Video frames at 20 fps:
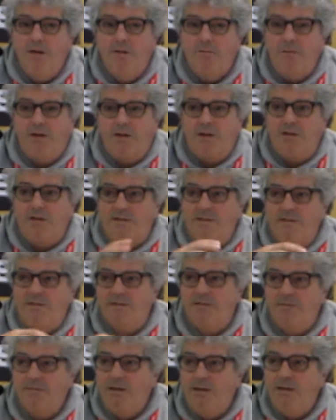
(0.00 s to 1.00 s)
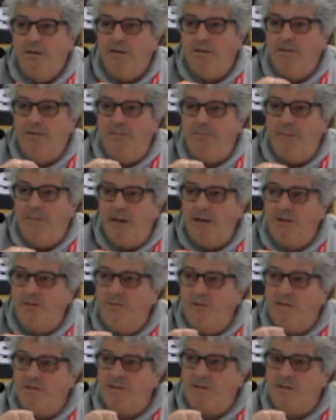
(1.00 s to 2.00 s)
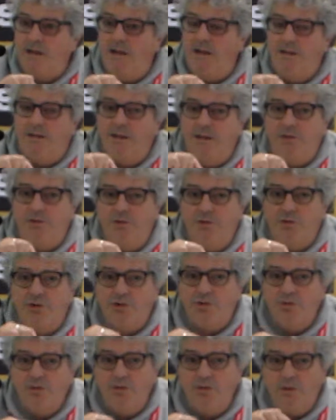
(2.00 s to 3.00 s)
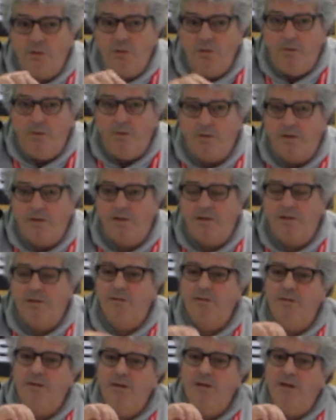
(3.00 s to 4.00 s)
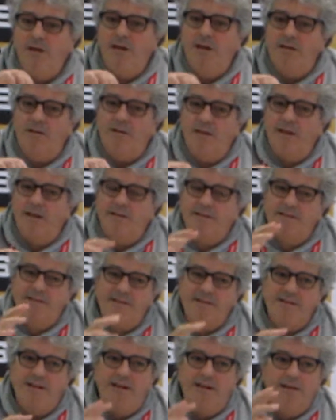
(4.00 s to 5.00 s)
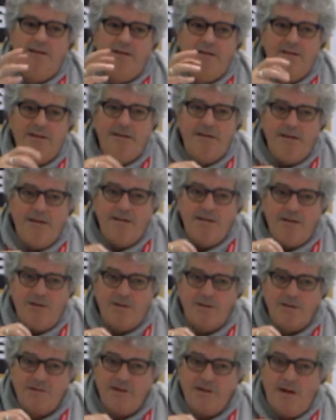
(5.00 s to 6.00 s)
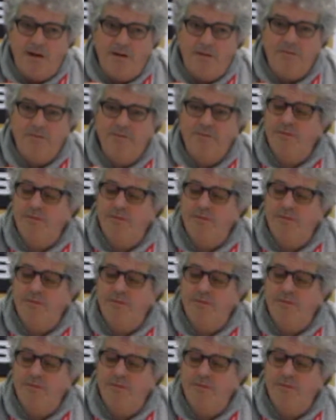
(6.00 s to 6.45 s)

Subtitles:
because the manuals say that you should look and let sink in yourself